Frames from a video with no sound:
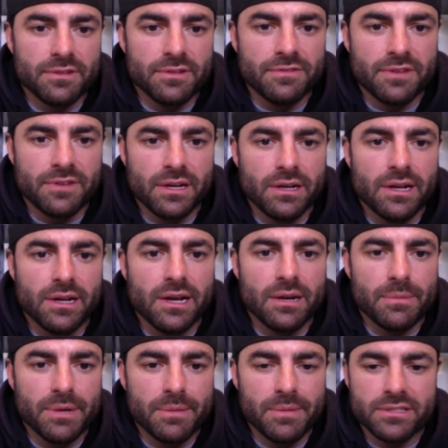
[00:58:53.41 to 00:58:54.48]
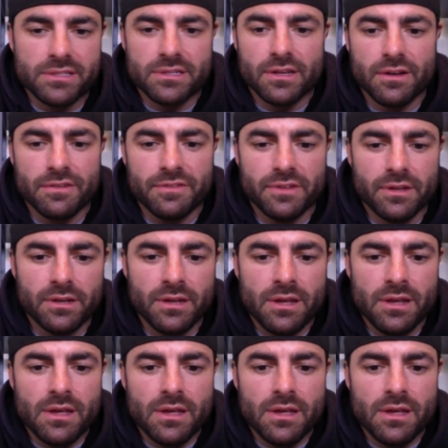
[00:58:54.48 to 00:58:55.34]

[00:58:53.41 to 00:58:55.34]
of finding out about myself and